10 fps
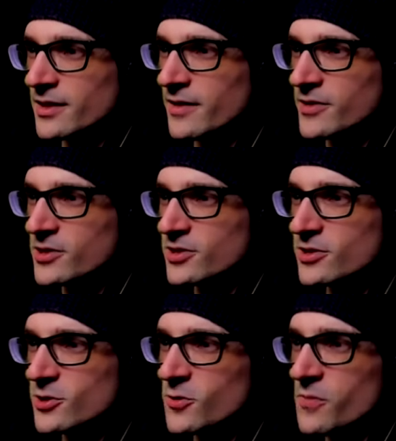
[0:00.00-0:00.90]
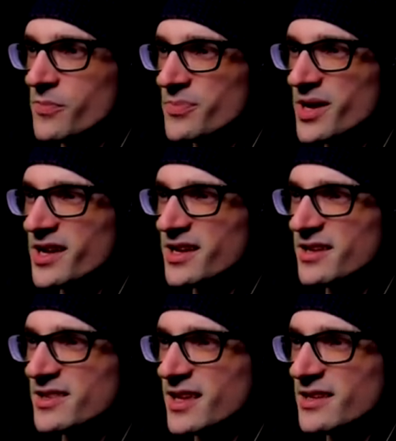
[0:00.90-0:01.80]
If it's too
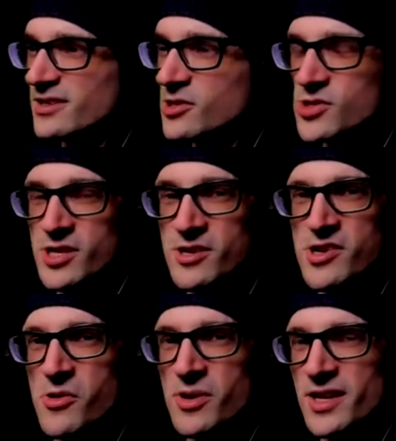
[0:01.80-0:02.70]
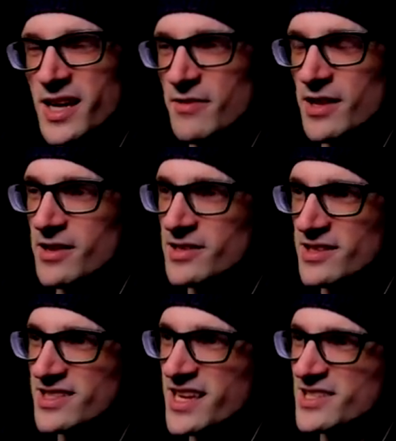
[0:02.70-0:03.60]
big, then usually you know if they
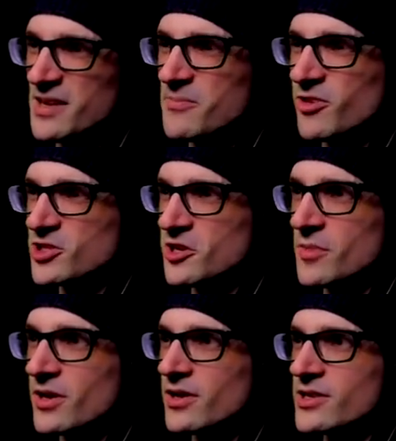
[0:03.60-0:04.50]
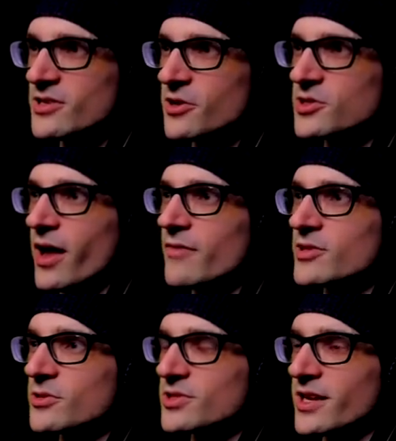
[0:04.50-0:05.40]
it's like some fishing communities also have
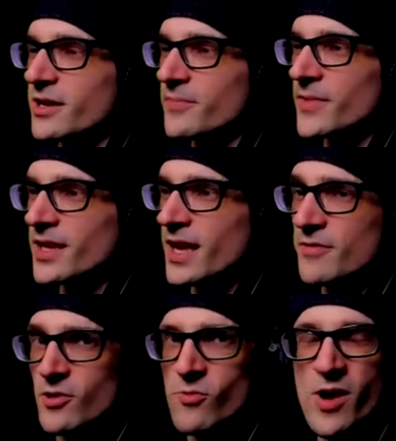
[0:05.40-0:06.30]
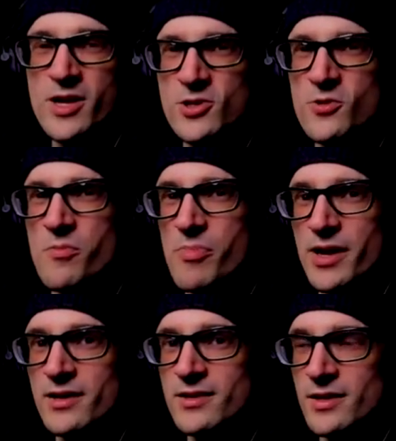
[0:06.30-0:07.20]
it. So it's like if they're way too
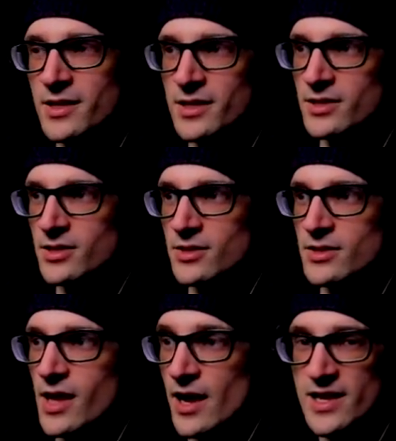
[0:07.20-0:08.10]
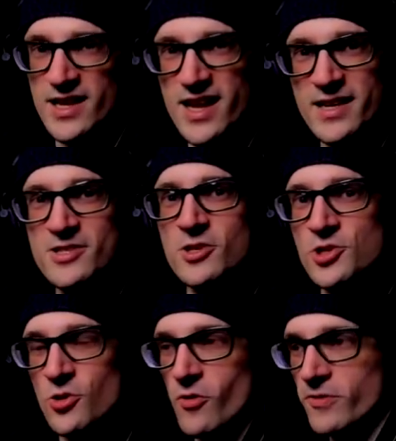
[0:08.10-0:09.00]
big, it is a
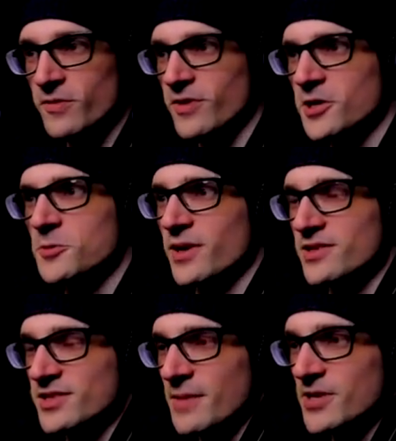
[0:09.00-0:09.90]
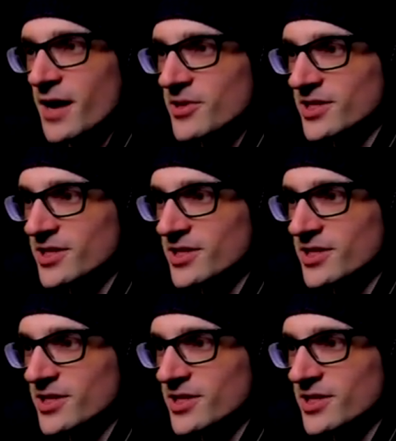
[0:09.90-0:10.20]
trophy fish, but at the same time,